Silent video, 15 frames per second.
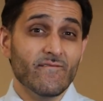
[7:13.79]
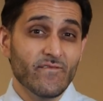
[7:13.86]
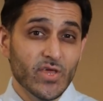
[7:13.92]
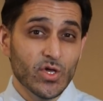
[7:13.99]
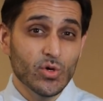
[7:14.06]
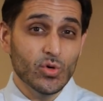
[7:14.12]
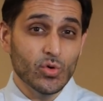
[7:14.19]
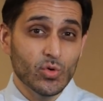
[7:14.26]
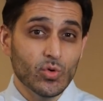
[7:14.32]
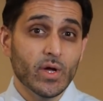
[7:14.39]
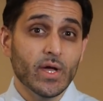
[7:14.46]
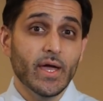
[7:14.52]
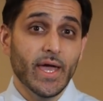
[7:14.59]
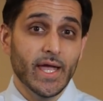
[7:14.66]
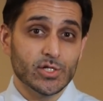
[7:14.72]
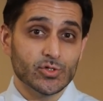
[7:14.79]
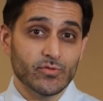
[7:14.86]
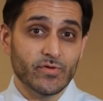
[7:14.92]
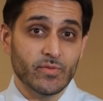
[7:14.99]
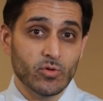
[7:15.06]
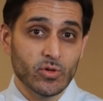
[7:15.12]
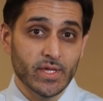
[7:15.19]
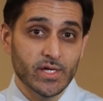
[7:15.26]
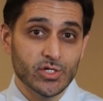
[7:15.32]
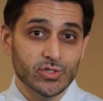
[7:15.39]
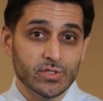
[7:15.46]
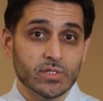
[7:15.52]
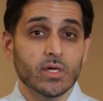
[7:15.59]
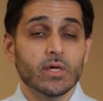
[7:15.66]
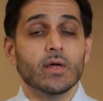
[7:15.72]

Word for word: view atrial fibrillation.